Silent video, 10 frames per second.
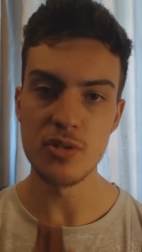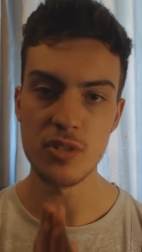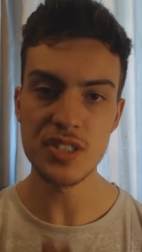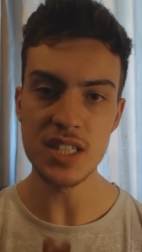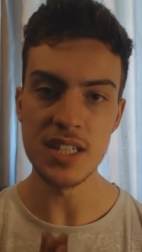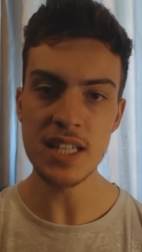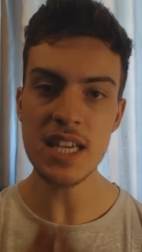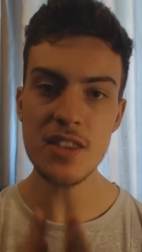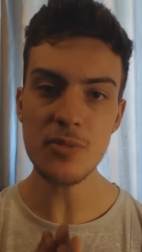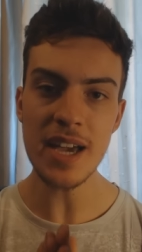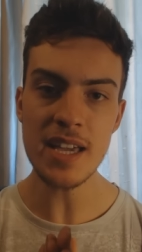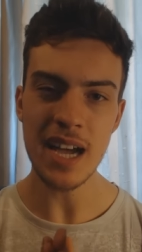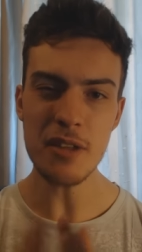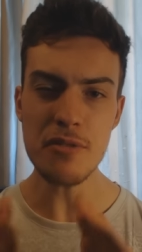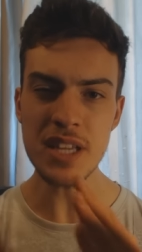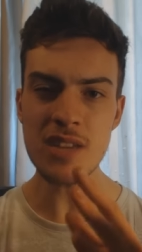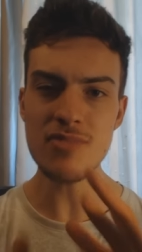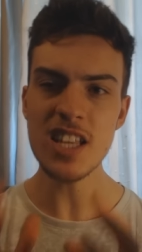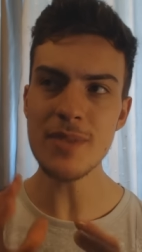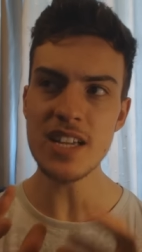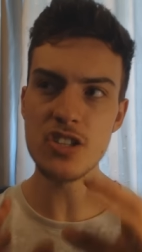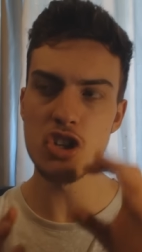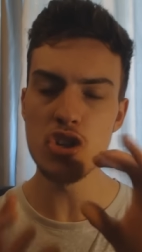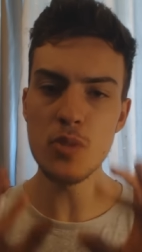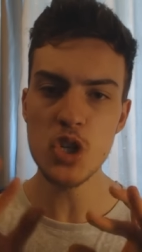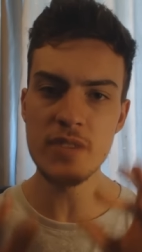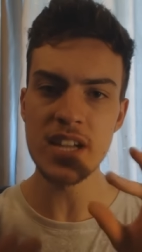to succeed. Either way, I don't think it really makes too much